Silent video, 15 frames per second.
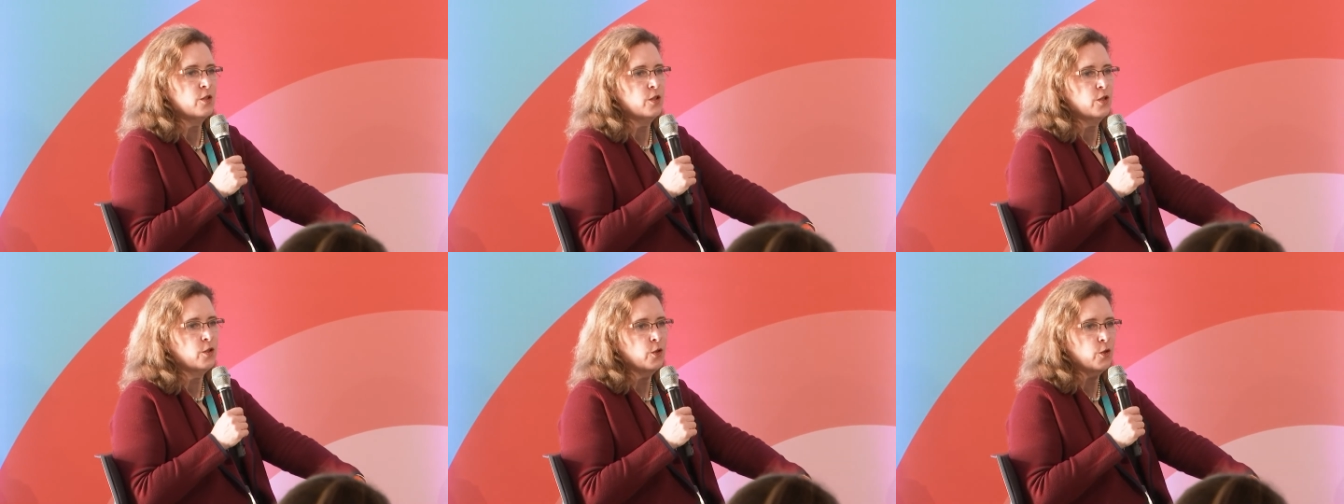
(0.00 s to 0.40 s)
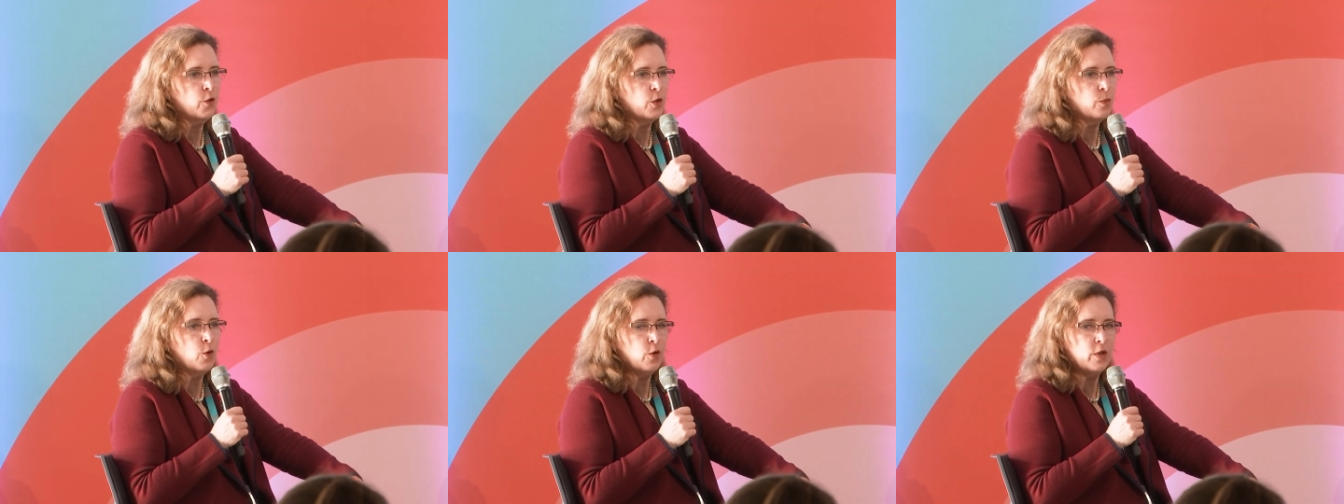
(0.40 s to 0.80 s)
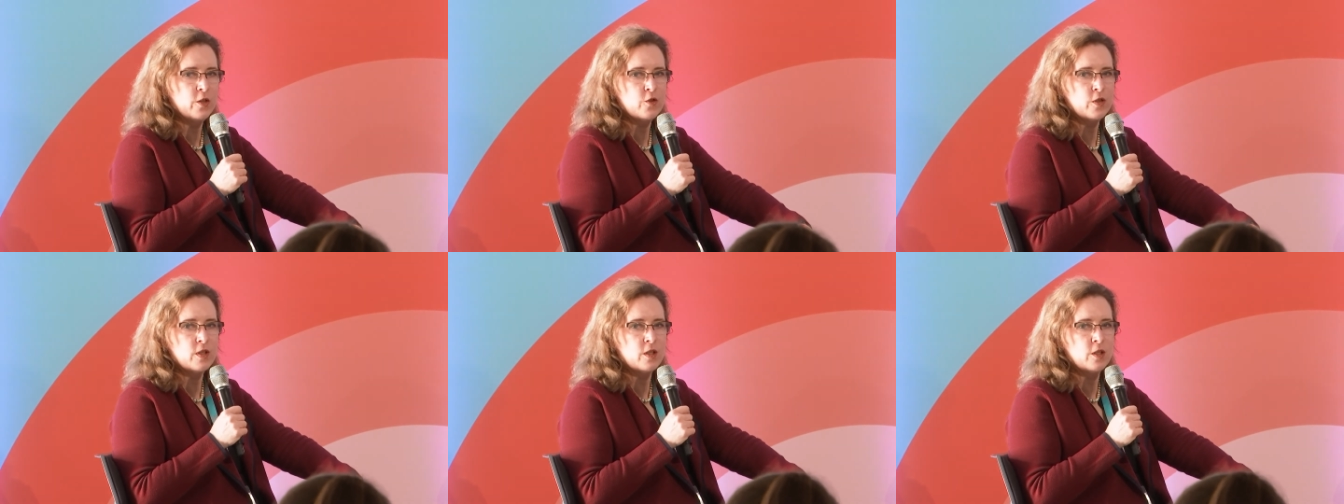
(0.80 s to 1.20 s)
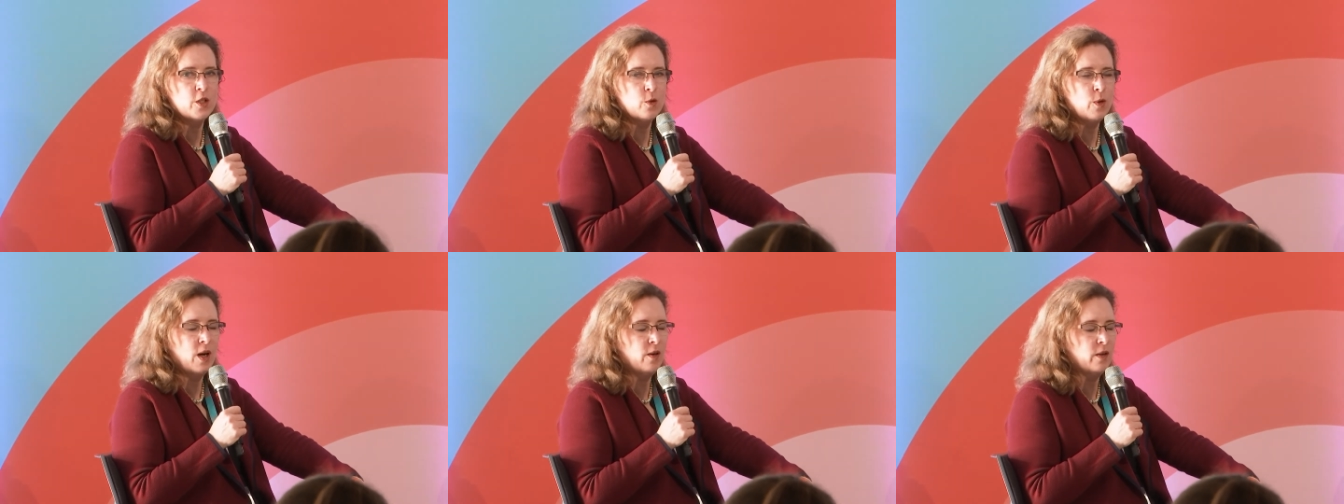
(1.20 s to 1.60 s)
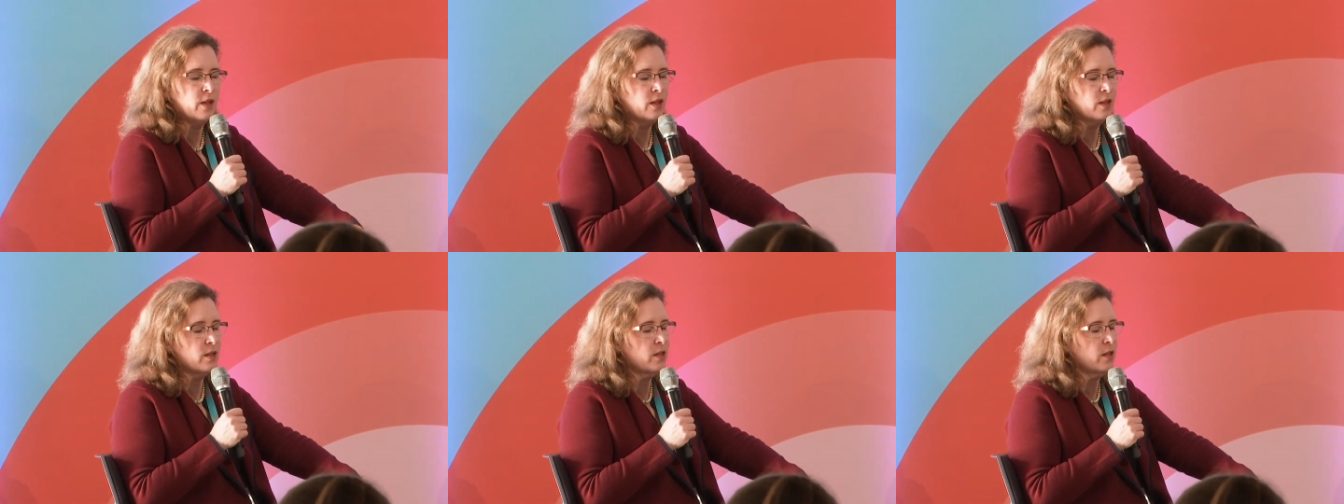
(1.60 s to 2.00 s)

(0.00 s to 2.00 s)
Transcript: to you, the more interested you are in it.